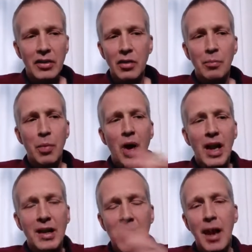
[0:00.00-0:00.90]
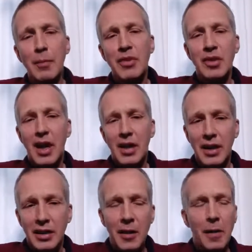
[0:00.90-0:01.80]
So Burkhard Heim
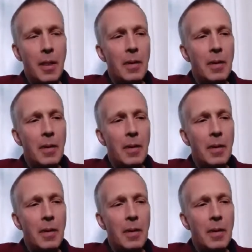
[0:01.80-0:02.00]
studied